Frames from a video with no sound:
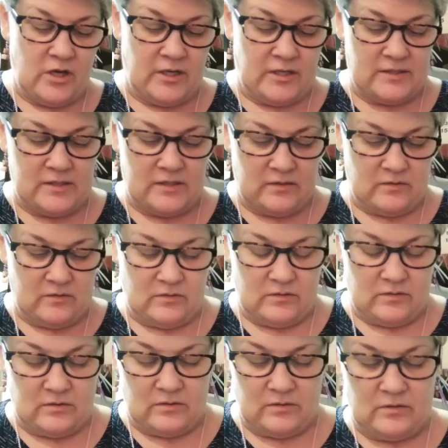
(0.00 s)
Donna's,
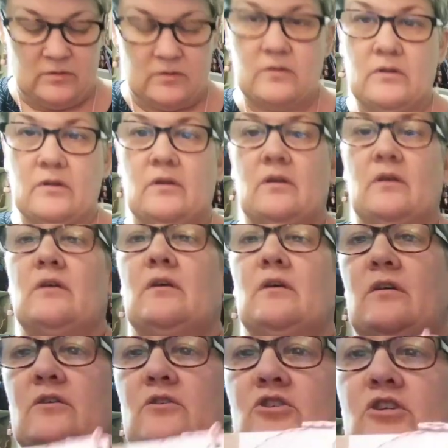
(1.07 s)

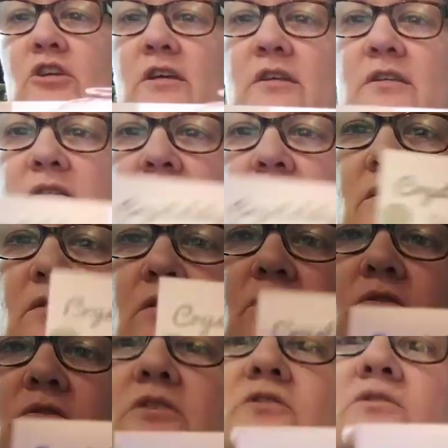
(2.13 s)
she is
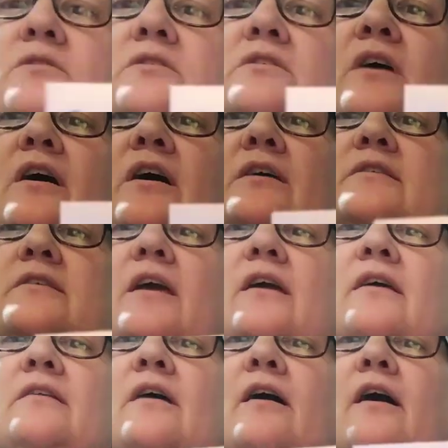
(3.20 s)
Crystal Skies
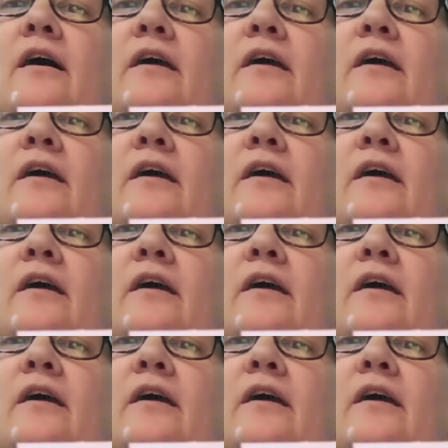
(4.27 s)
Hand